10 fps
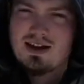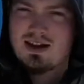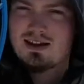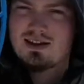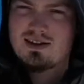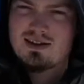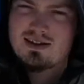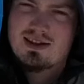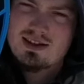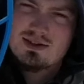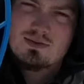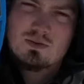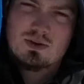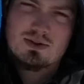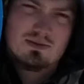And this
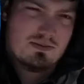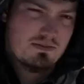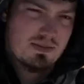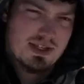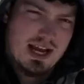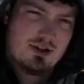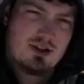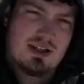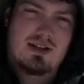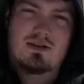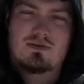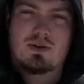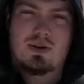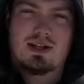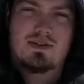was potentially
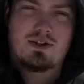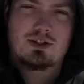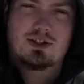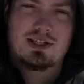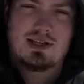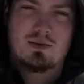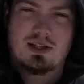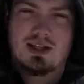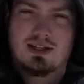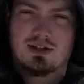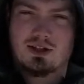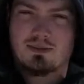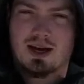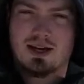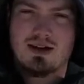ruining efficiency within the
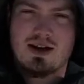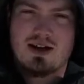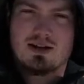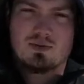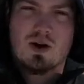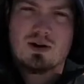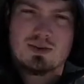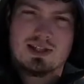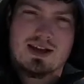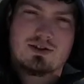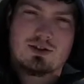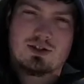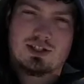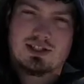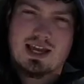turbine, because water was allowed to
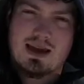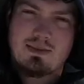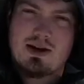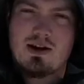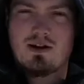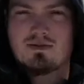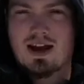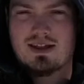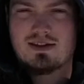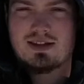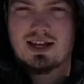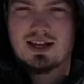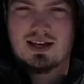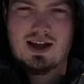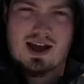just escape rather
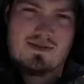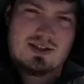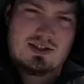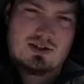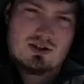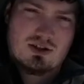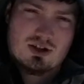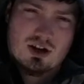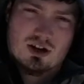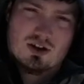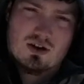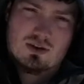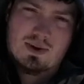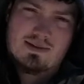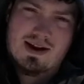than having to turn all
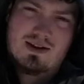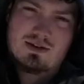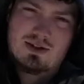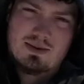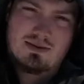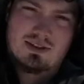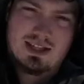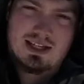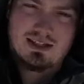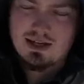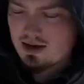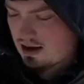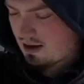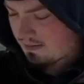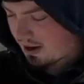the way around to be released.
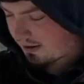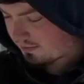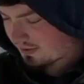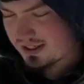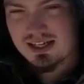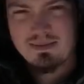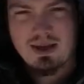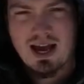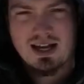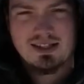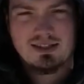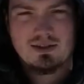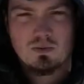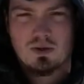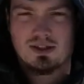My reasoning behind this
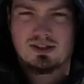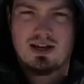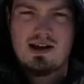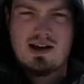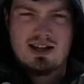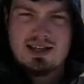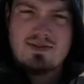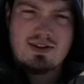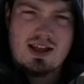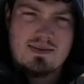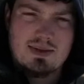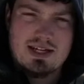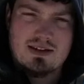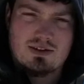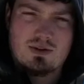was it saved a lot of
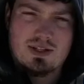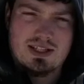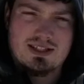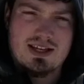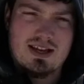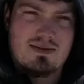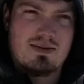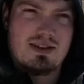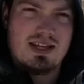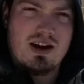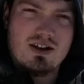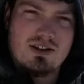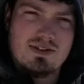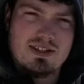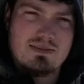material doing this, and the
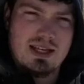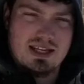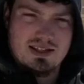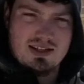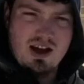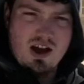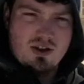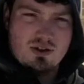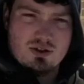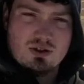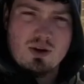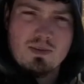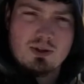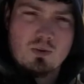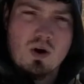other reason being is there's so
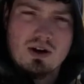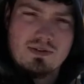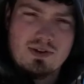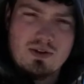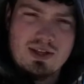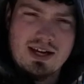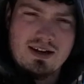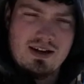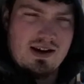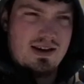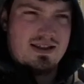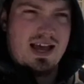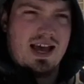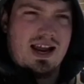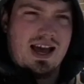much water flow there
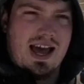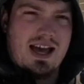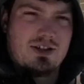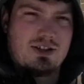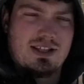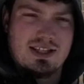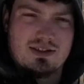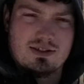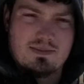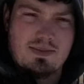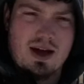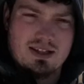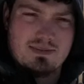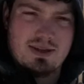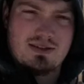that I actually think there's a
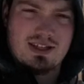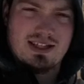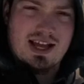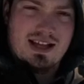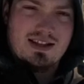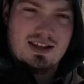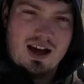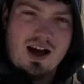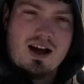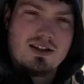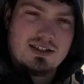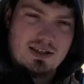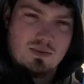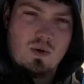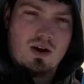possibility that the
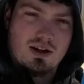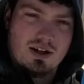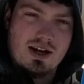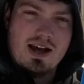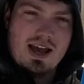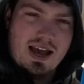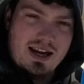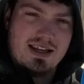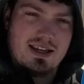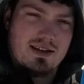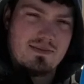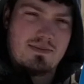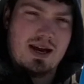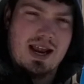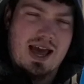constant water hitting it
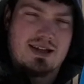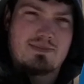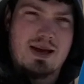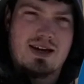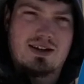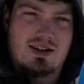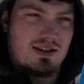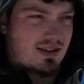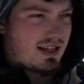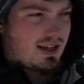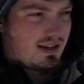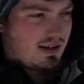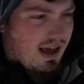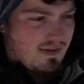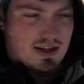might act better than
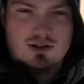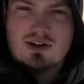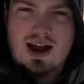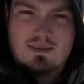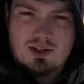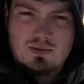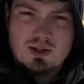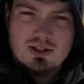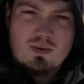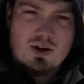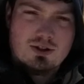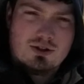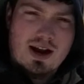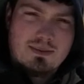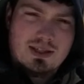having it trapped. Because once the water's
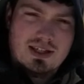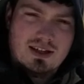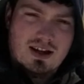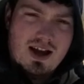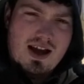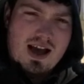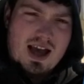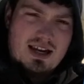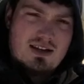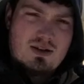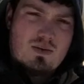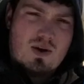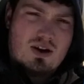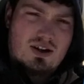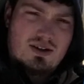trapped in here, any new
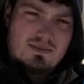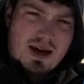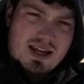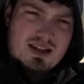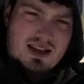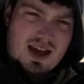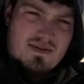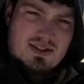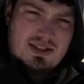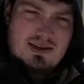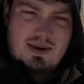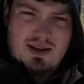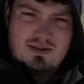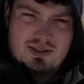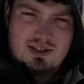water might, like obviously it
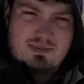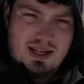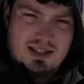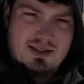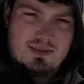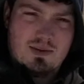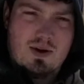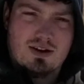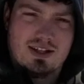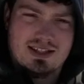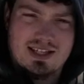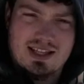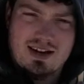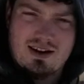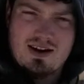might displace some of the water that's in
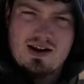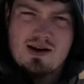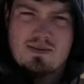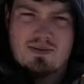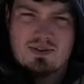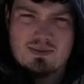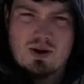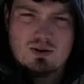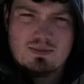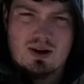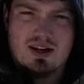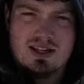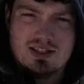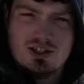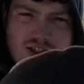there, but for the most part,
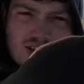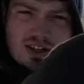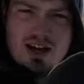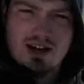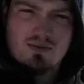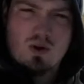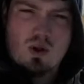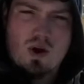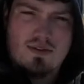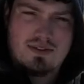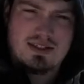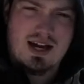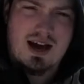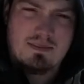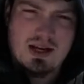it's just gonna kind of roll off the
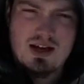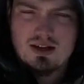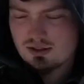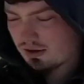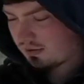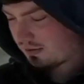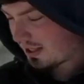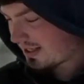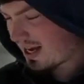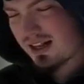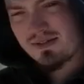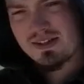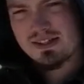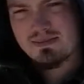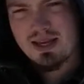top. So that's kind of the
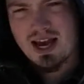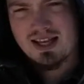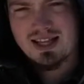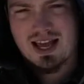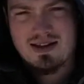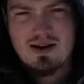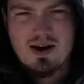reason behind that.